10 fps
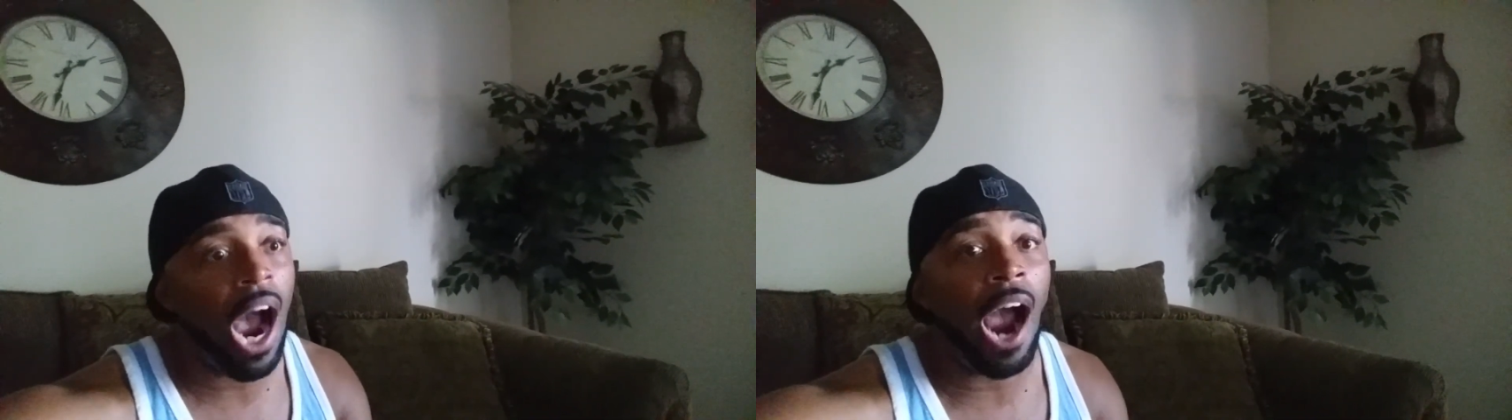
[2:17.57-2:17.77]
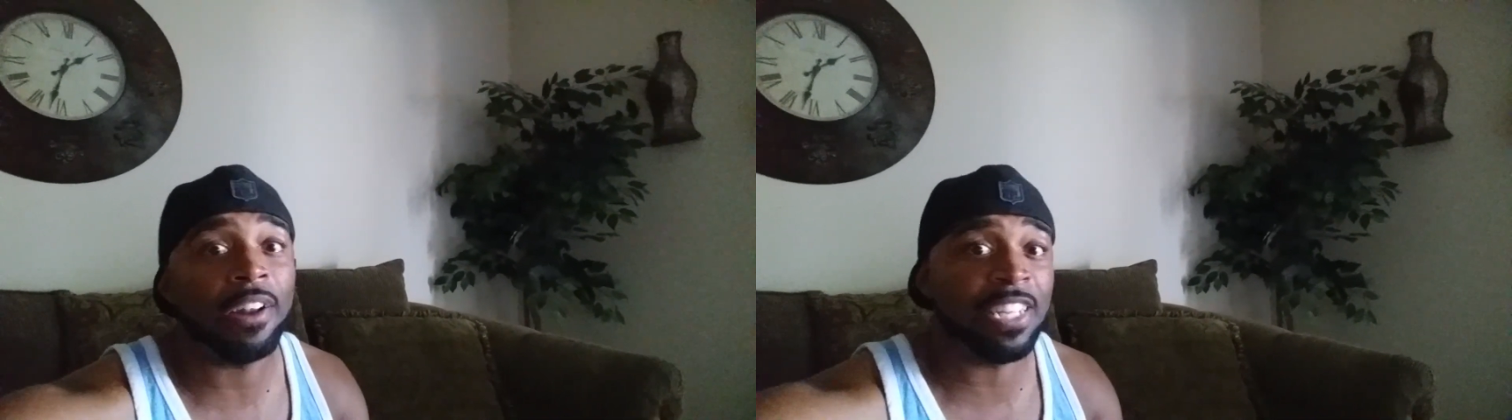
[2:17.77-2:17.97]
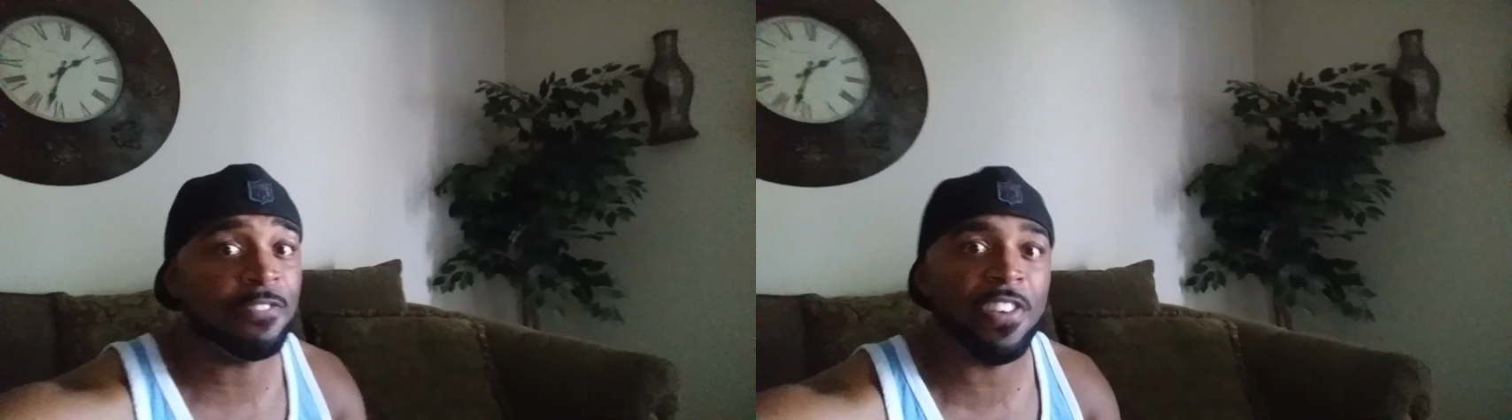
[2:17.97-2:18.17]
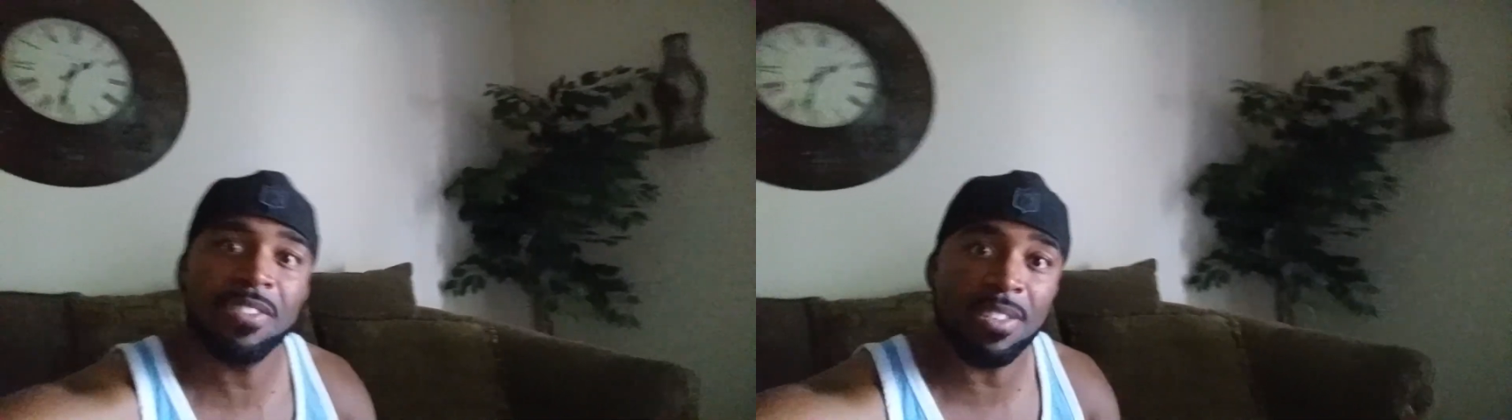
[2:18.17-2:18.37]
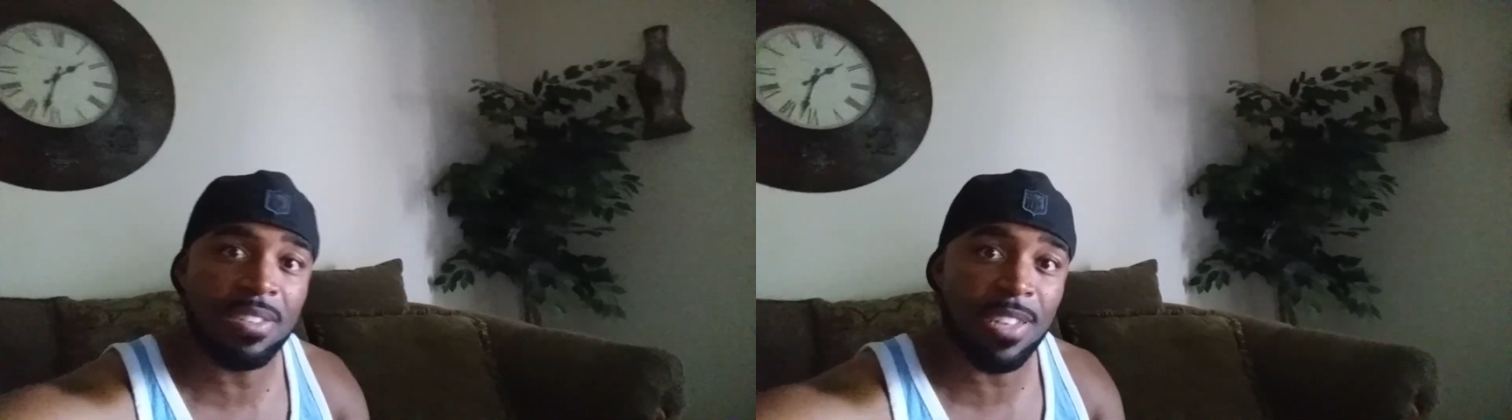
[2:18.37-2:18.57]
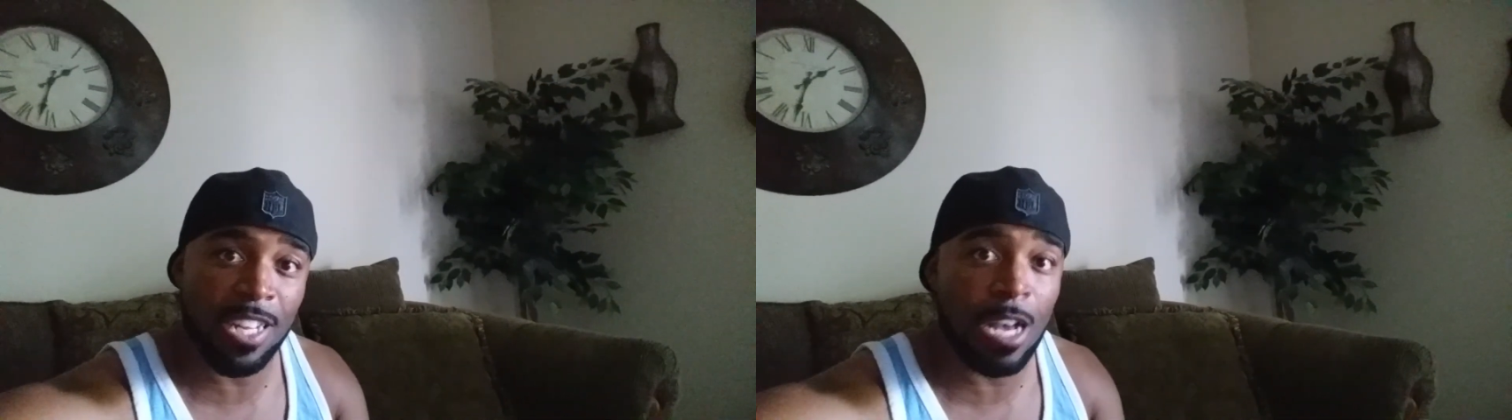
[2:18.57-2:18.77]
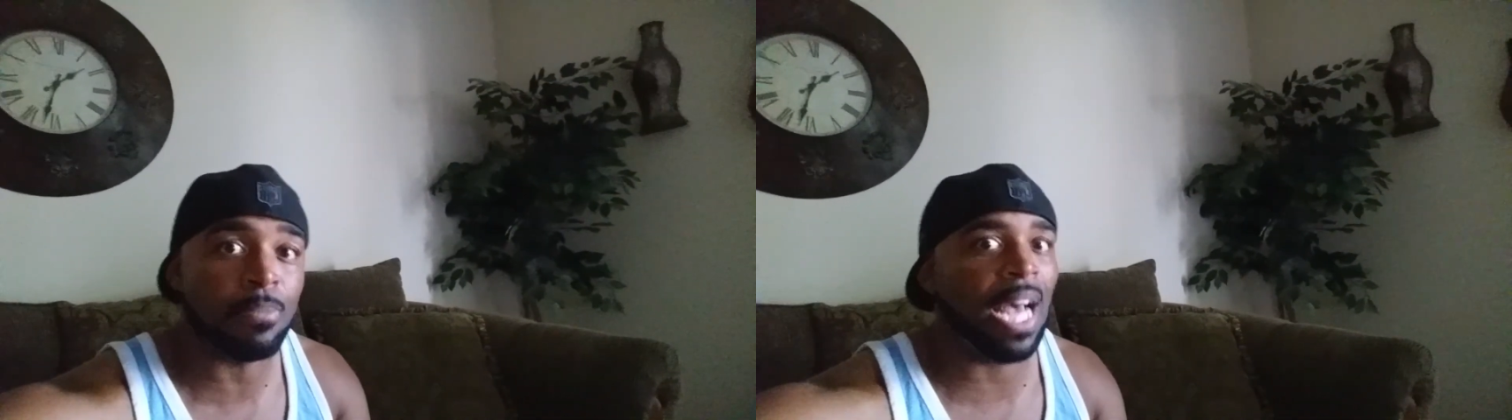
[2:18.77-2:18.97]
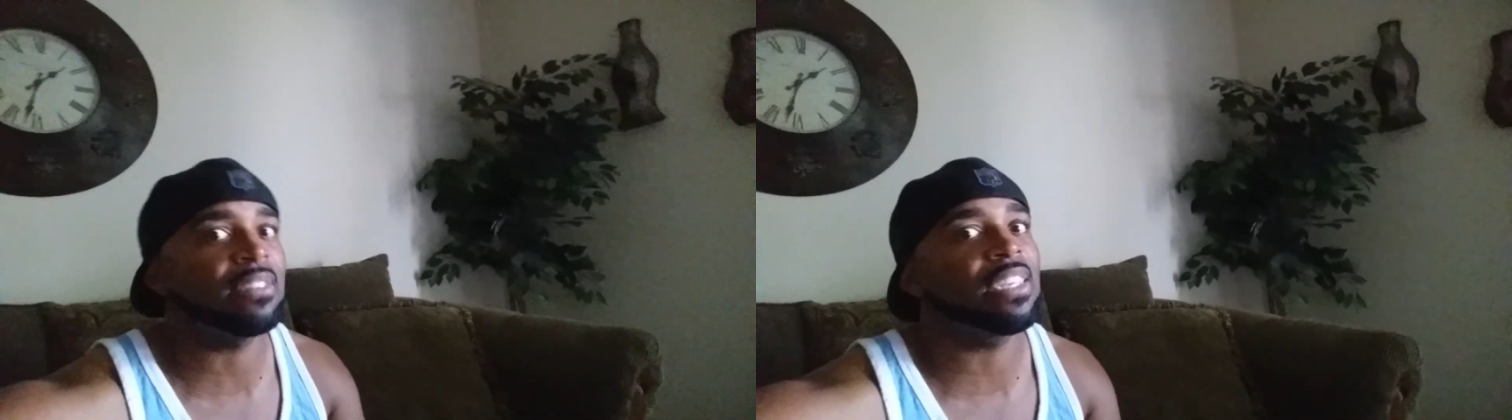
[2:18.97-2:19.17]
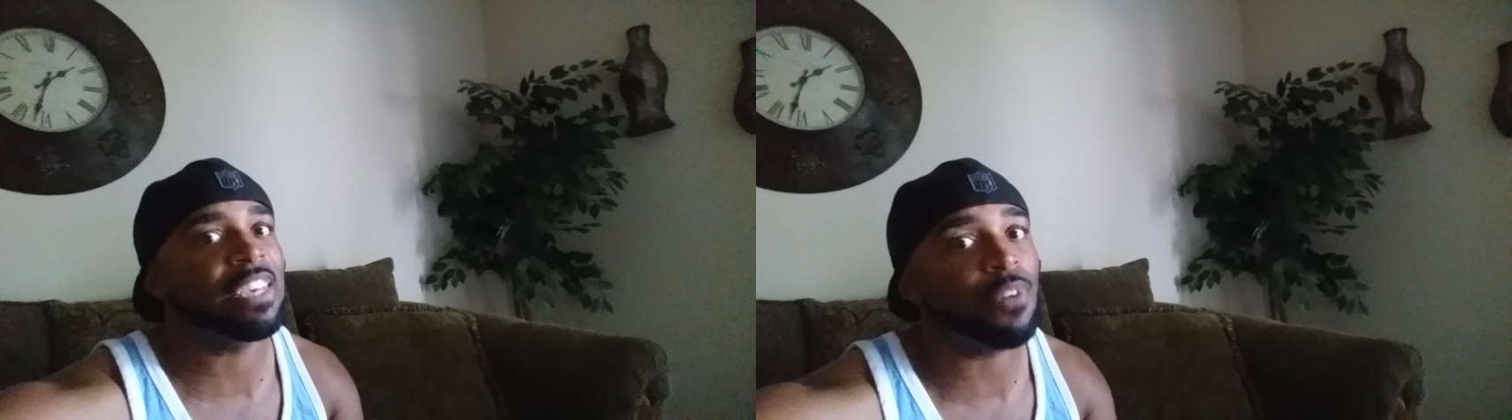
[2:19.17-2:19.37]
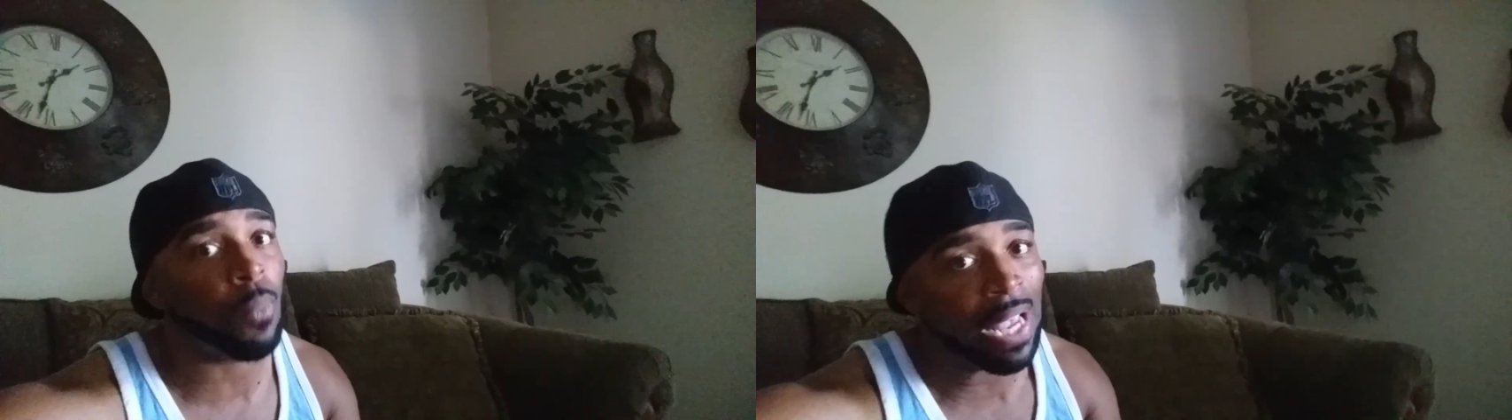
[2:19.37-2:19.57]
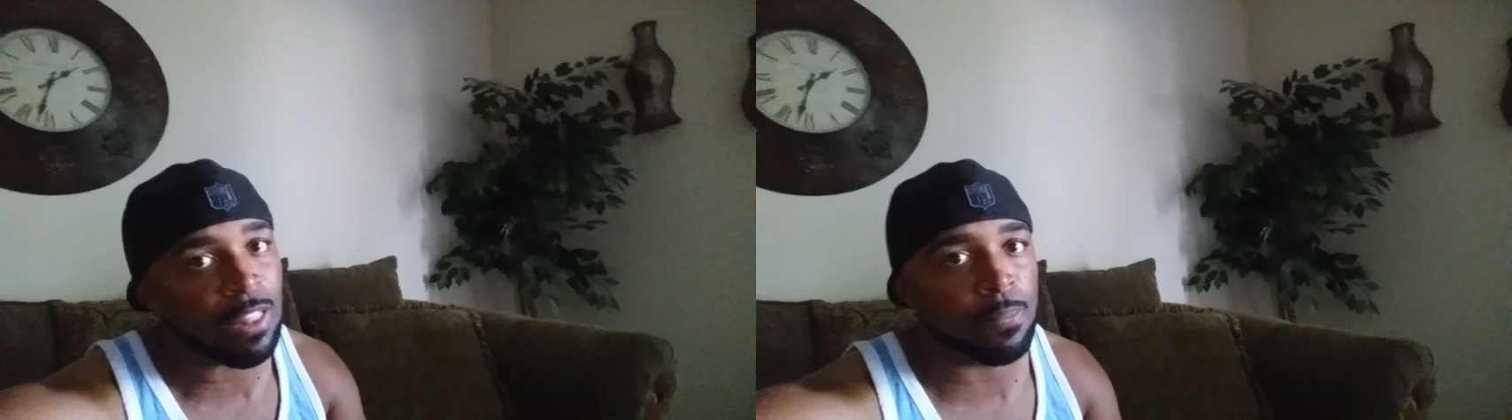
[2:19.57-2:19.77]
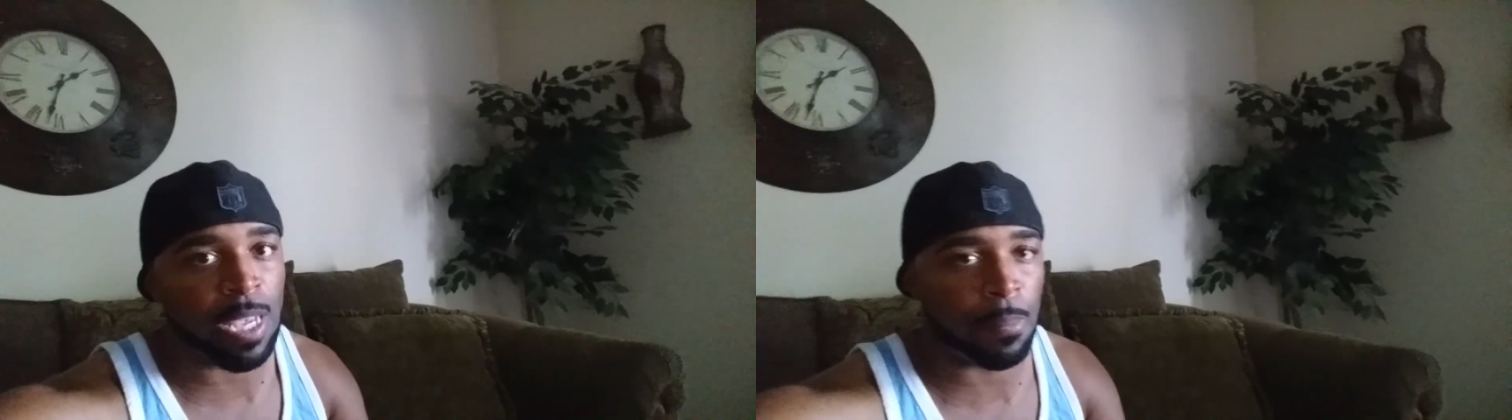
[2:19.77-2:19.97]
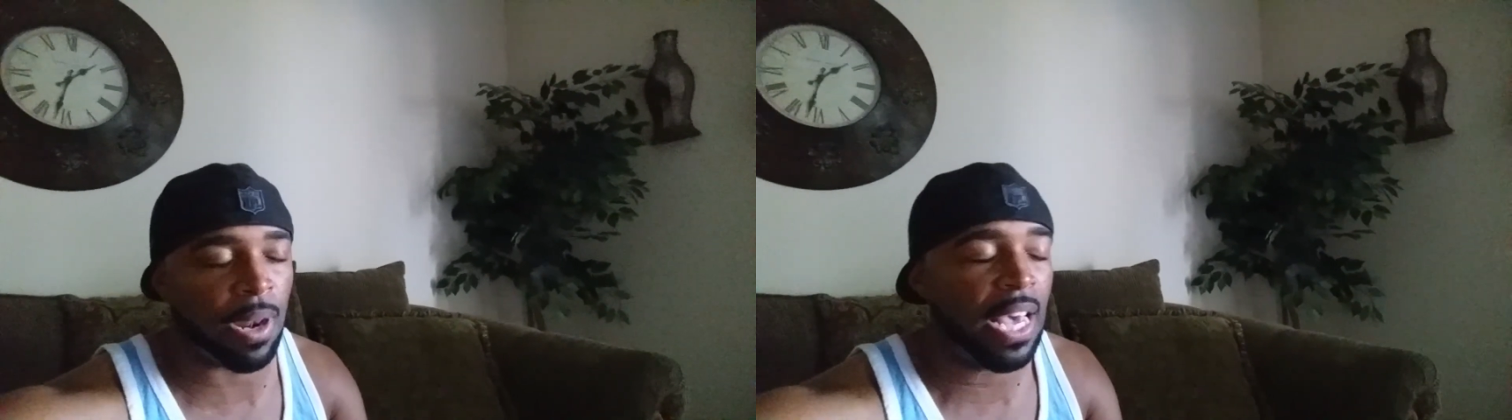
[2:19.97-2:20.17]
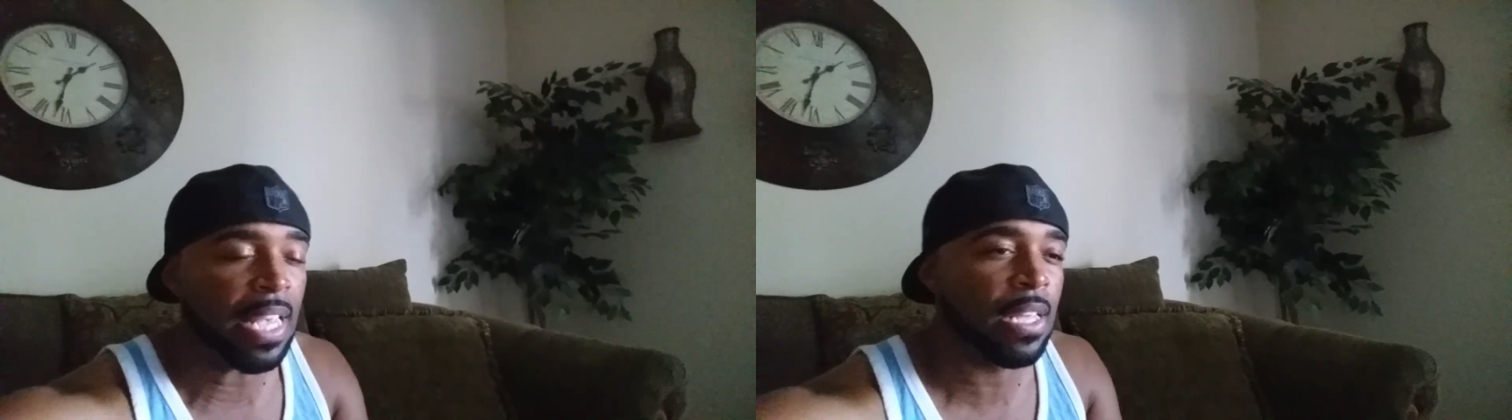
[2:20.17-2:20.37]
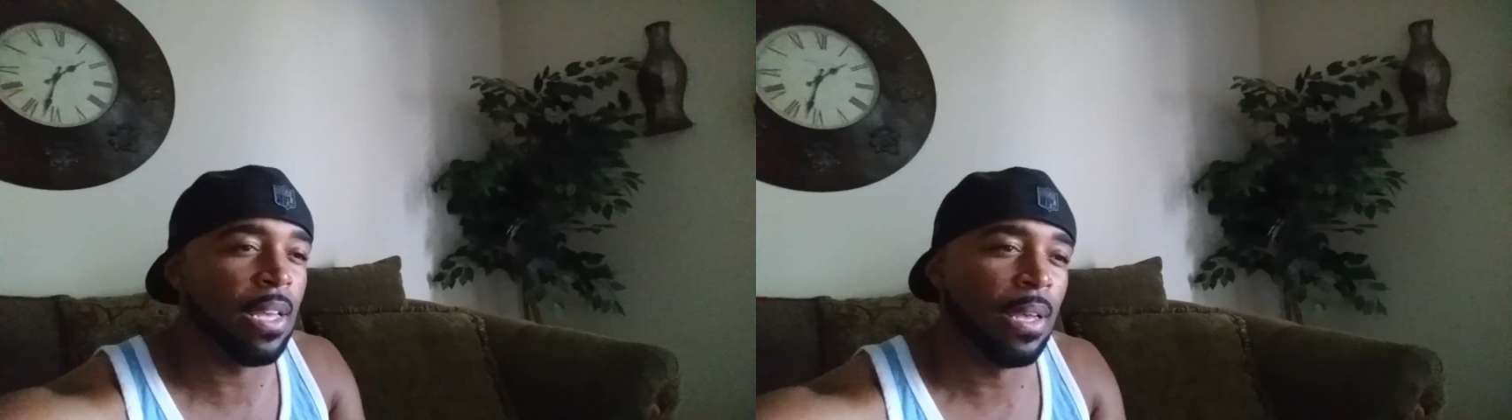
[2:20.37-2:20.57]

Our defense is set up not to give away the big play.